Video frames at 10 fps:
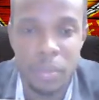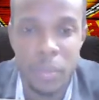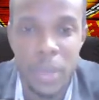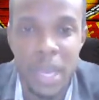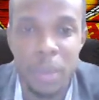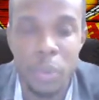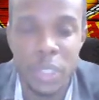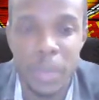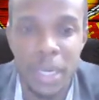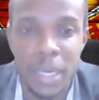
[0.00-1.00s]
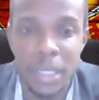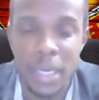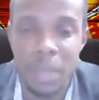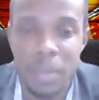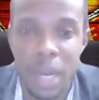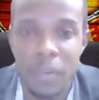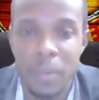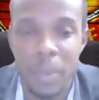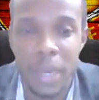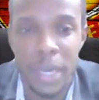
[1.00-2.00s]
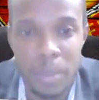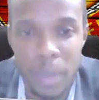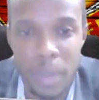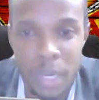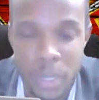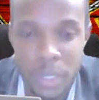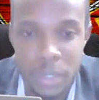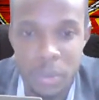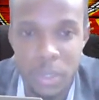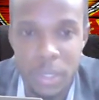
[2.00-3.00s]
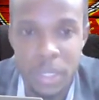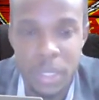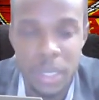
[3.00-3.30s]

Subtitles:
Why you have to push the man in the ball from the man head the ball towards the goal?